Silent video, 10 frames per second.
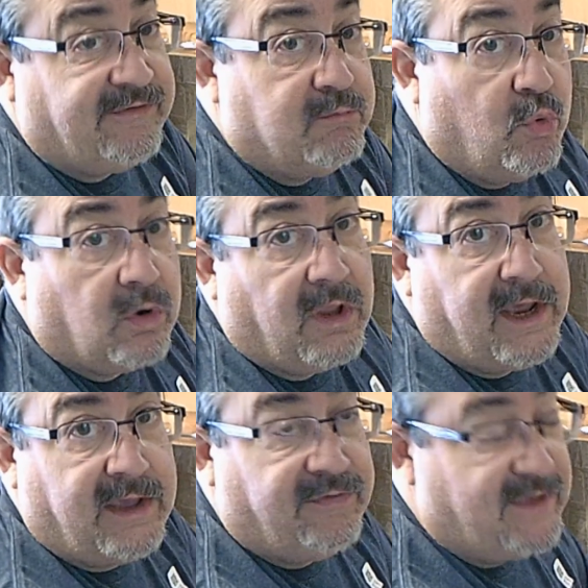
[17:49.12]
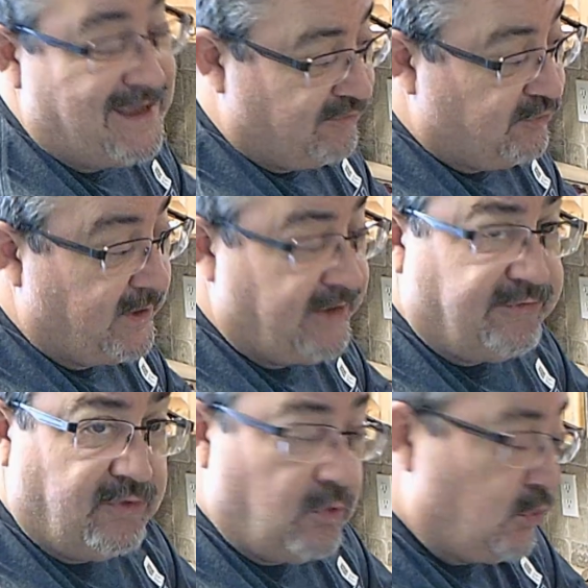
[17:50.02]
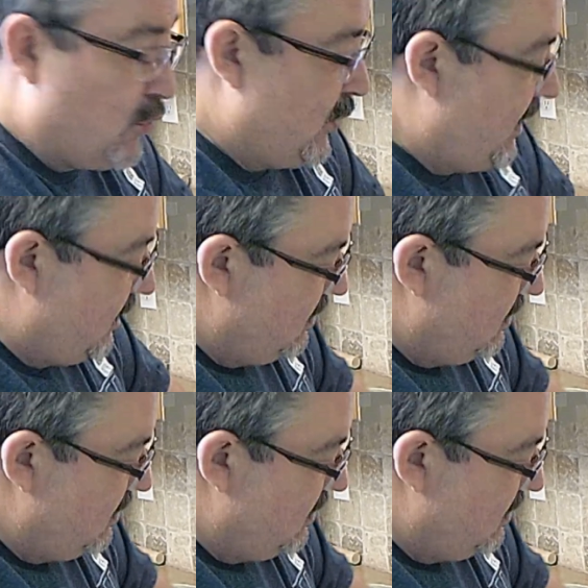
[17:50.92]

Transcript: more like the traditional Greek